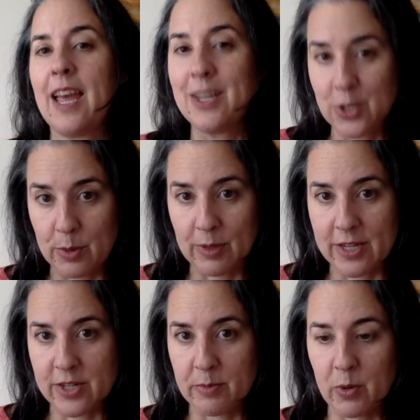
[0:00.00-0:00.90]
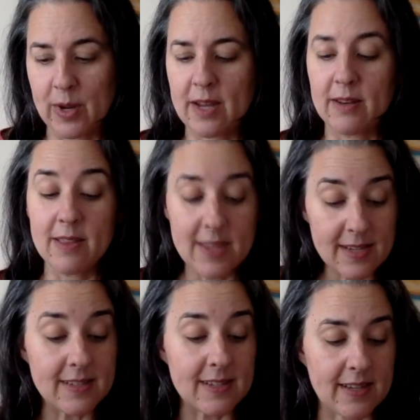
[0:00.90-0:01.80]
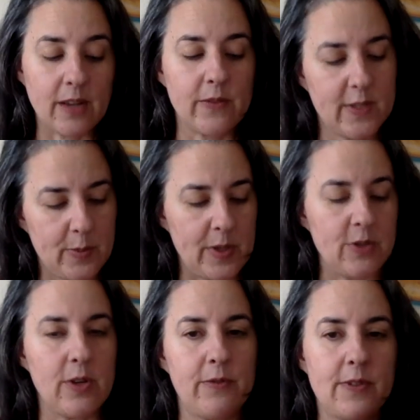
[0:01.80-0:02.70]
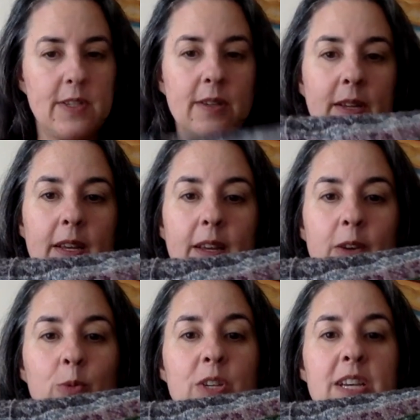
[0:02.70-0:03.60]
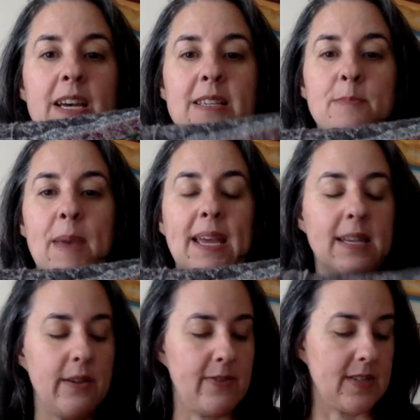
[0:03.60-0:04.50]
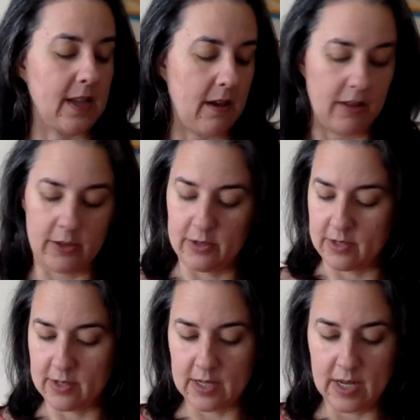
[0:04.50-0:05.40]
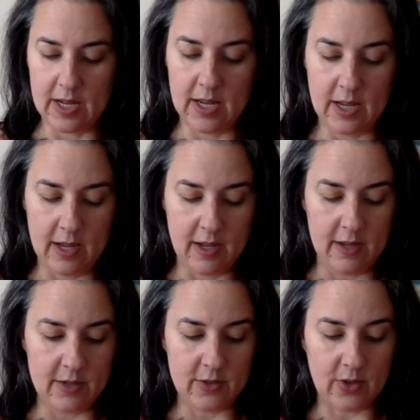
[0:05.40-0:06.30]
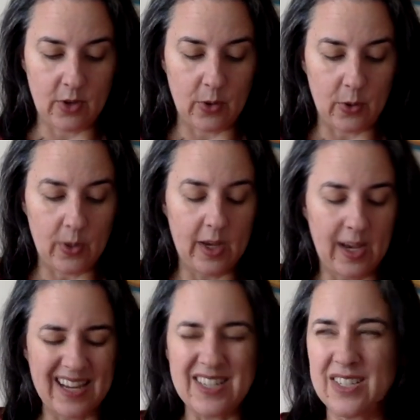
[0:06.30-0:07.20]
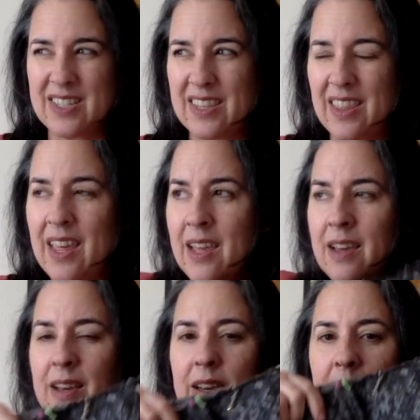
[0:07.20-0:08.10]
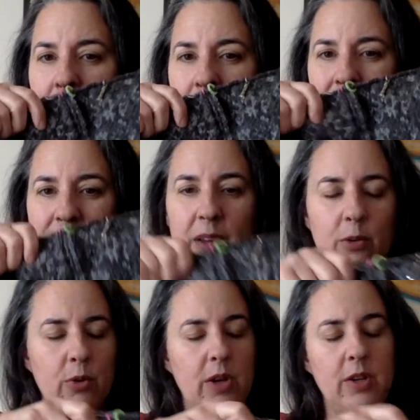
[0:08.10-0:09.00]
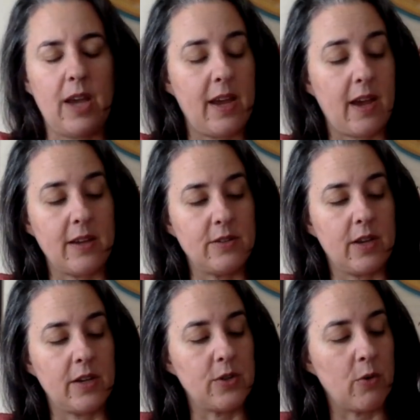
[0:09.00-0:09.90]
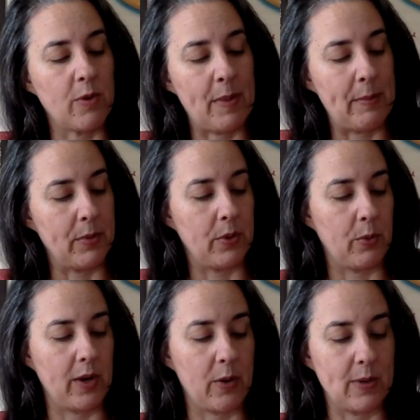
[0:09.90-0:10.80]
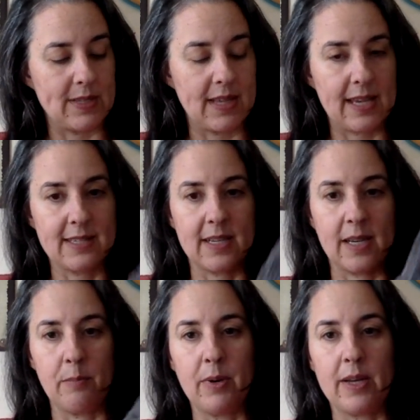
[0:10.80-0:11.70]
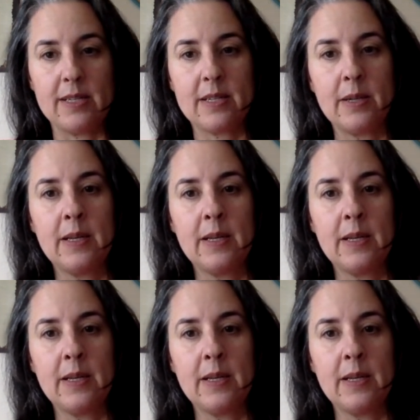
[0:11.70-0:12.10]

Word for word: and two-ply jumper weight. This is out of Spindrift, which has magnificent colors. So I think, oh God, I, I, I don't remember where I was last time, but